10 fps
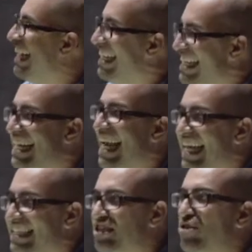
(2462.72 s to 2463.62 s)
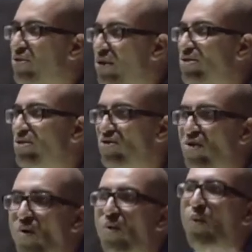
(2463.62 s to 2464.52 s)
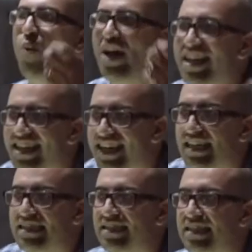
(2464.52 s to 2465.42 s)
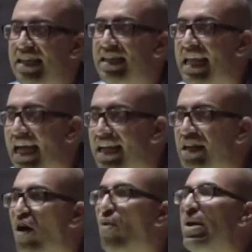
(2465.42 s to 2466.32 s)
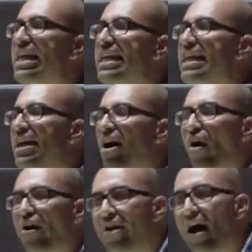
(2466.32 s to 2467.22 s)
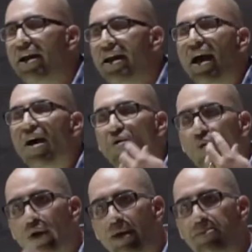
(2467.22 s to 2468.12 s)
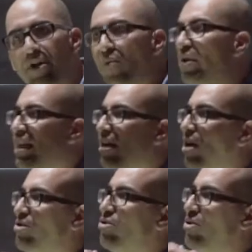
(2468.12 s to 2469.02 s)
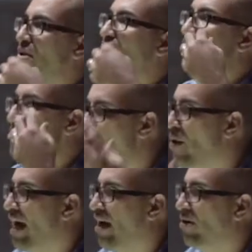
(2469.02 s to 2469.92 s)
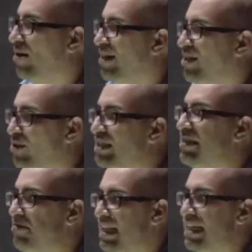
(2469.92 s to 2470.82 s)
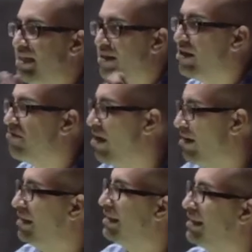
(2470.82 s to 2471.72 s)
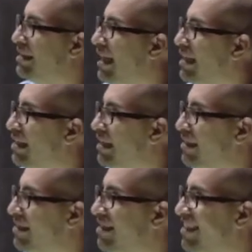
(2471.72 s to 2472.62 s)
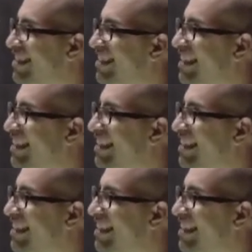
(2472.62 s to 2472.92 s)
indicates to those who don't want us that we are not equipped with the cultural know-how to assimilate into their modern societies.